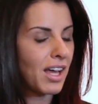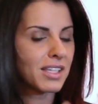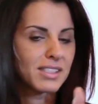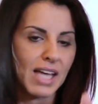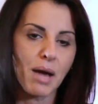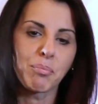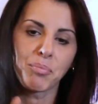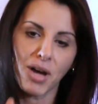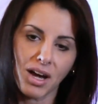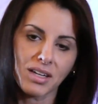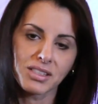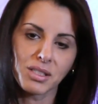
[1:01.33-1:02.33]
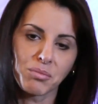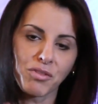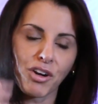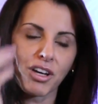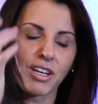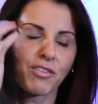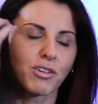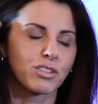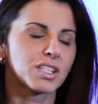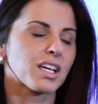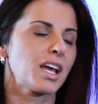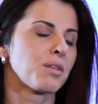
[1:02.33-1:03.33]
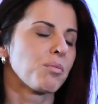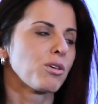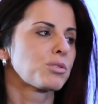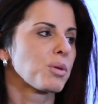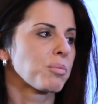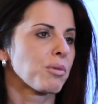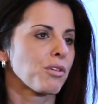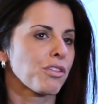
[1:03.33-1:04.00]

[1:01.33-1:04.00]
Sam Puck seemed very confusing, and most people